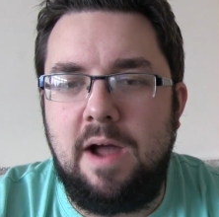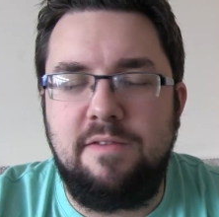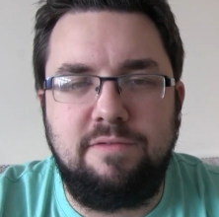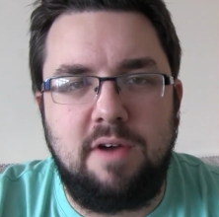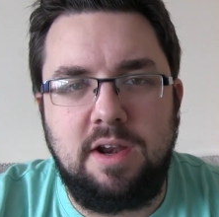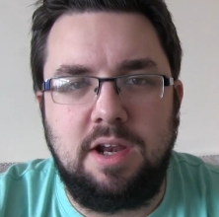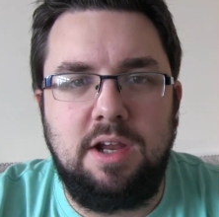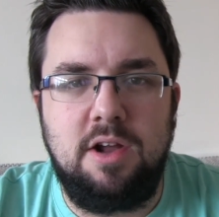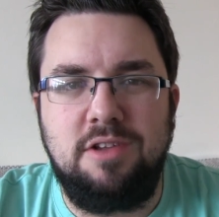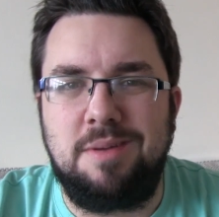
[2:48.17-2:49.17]

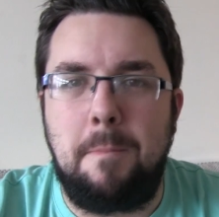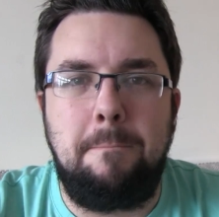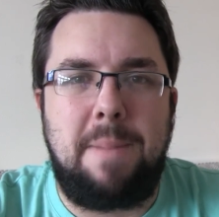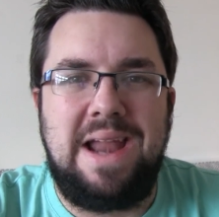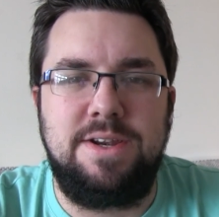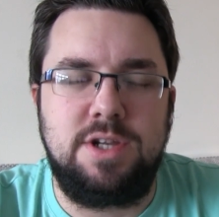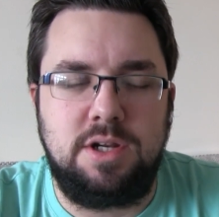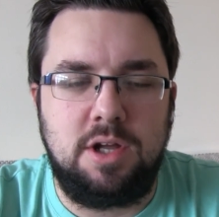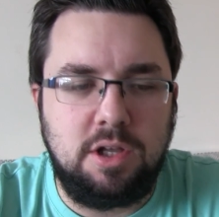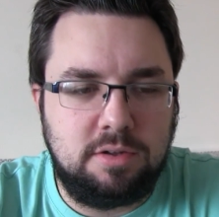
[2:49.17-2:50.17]
friendliness and
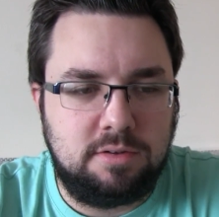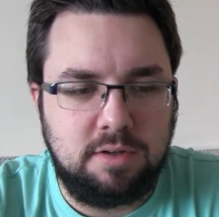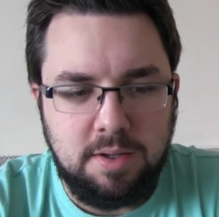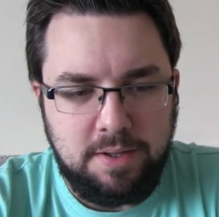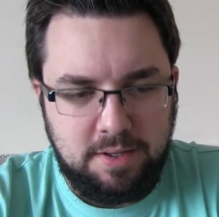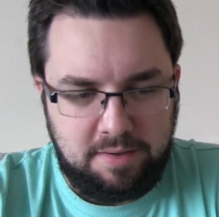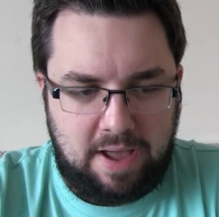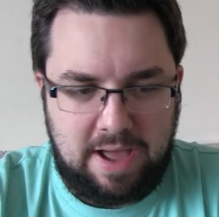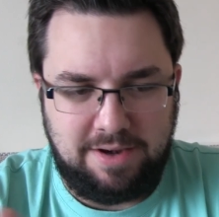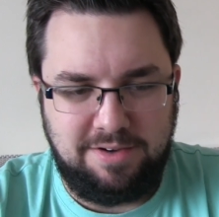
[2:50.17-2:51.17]
banterness.
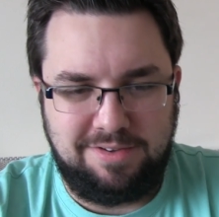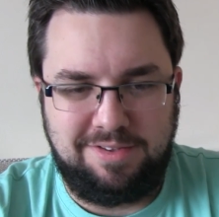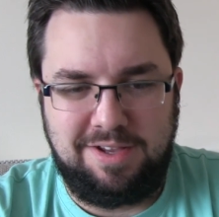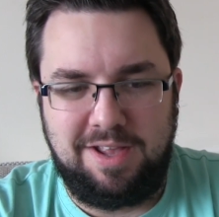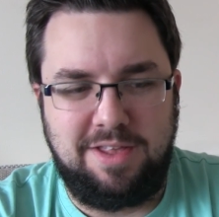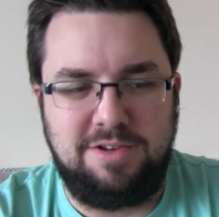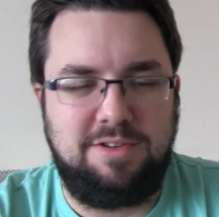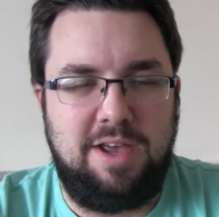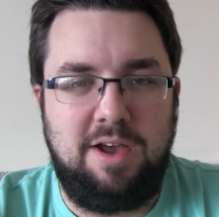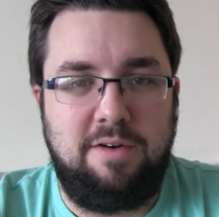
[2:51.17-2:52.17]
And they
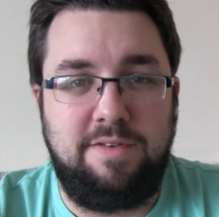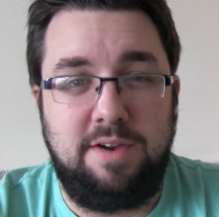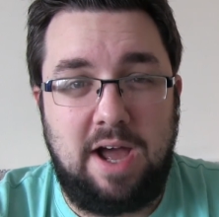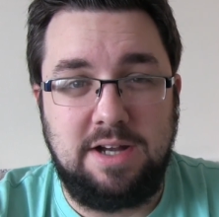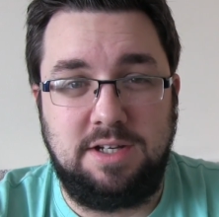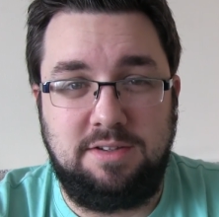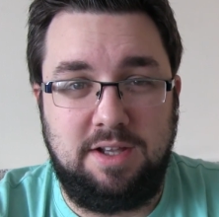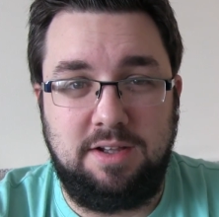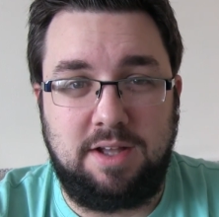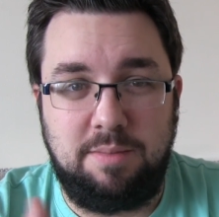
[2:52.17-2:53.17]
just hit it off, and actually
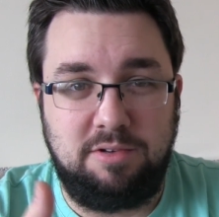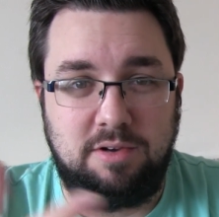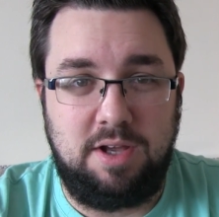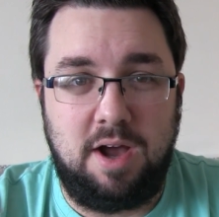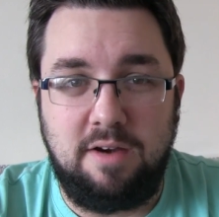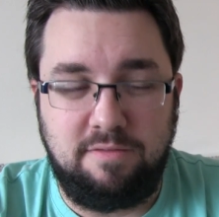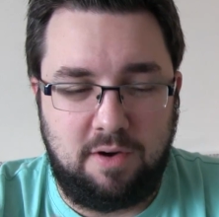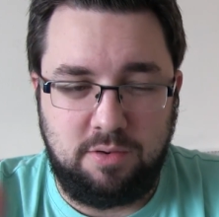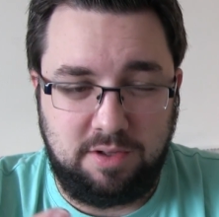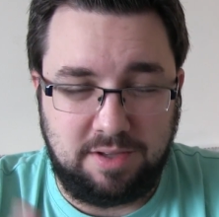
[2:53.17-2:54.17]
seeing the chemistry
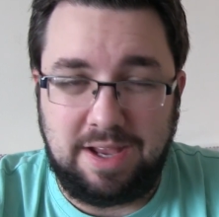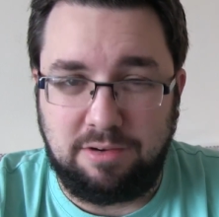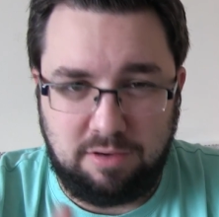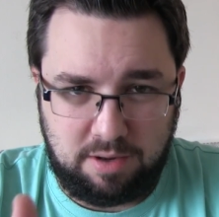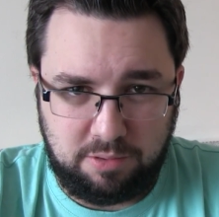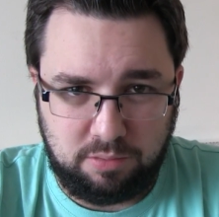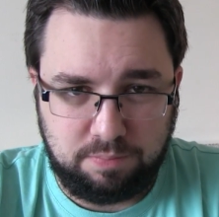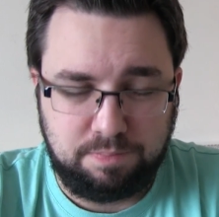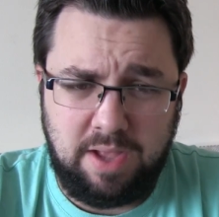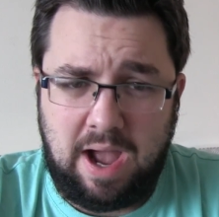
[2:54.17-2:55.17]
unfold is incredible.
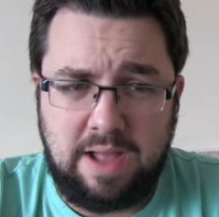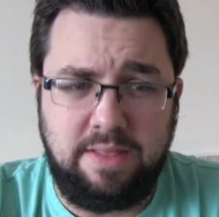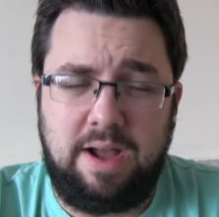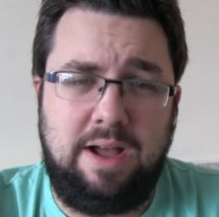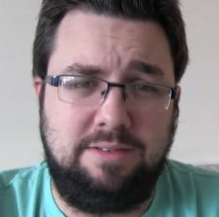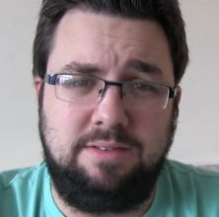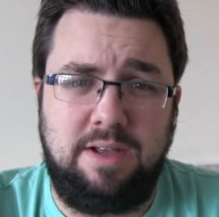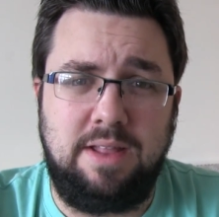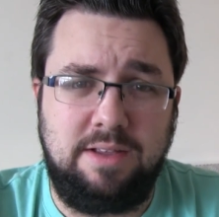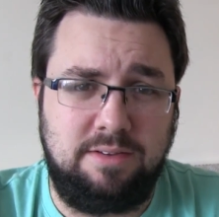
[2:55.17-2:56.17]
And as I
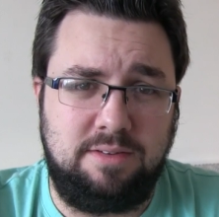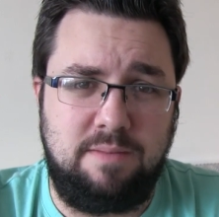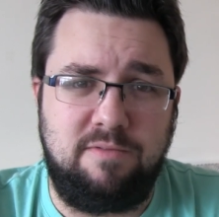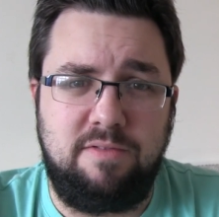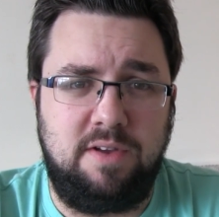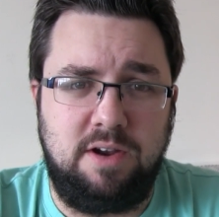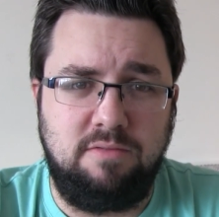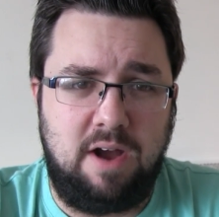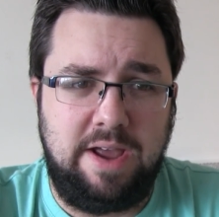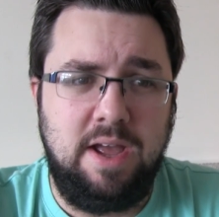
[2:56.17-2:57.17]
say, that is the same for Finn
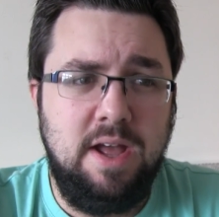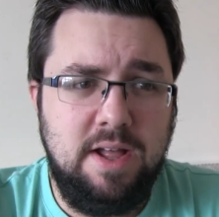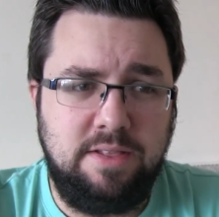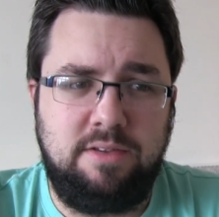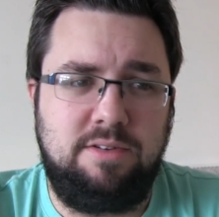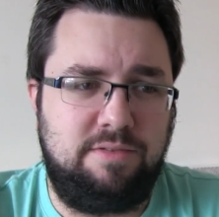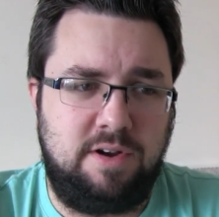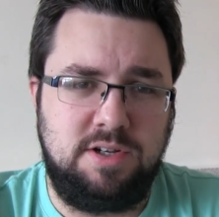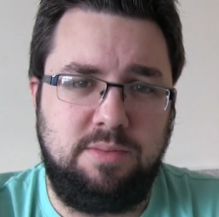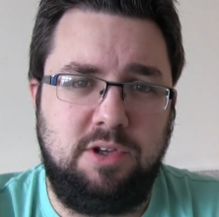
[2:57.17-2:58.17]
and Rey. This is a
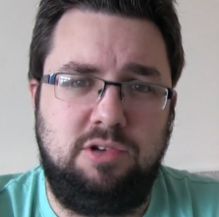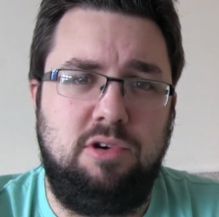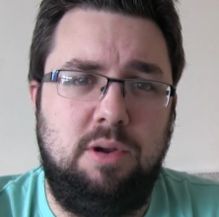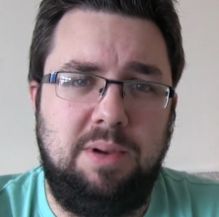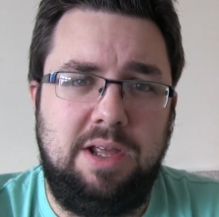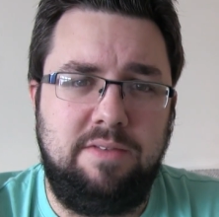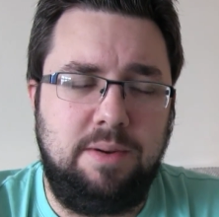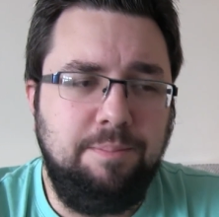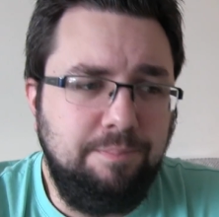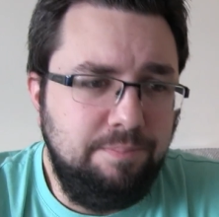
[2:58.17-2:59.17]
friendship that you truly believe
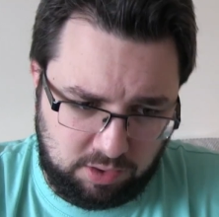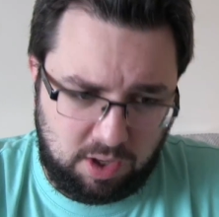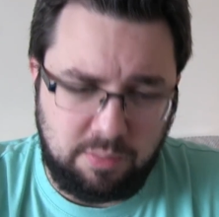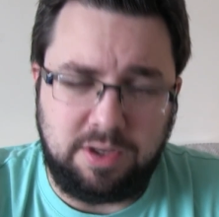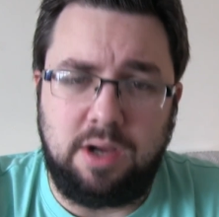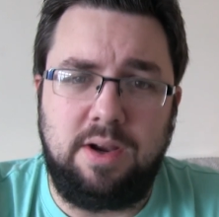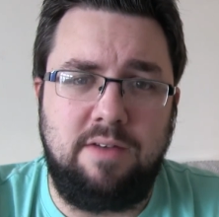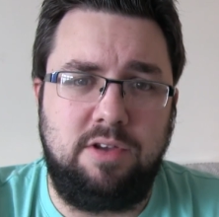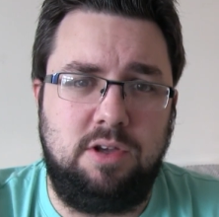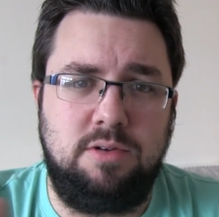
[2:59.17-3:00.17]
in. We don't
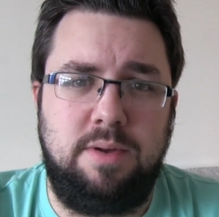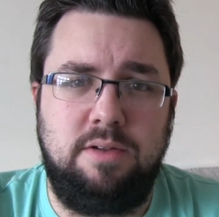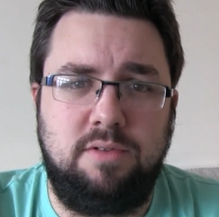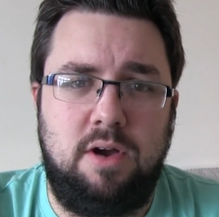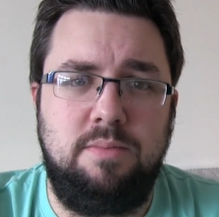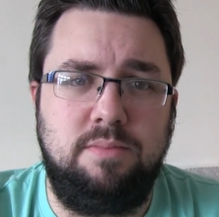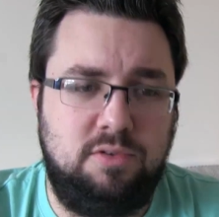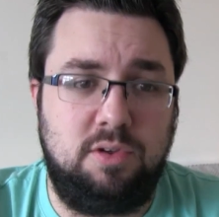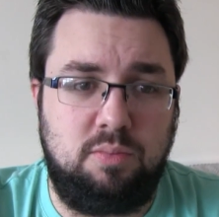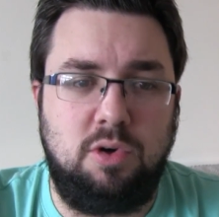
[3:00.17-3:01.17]
have a huge amount of time
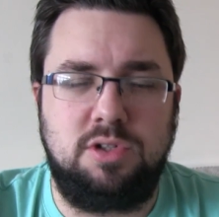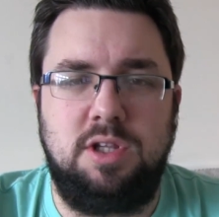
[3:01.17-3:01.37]
to watch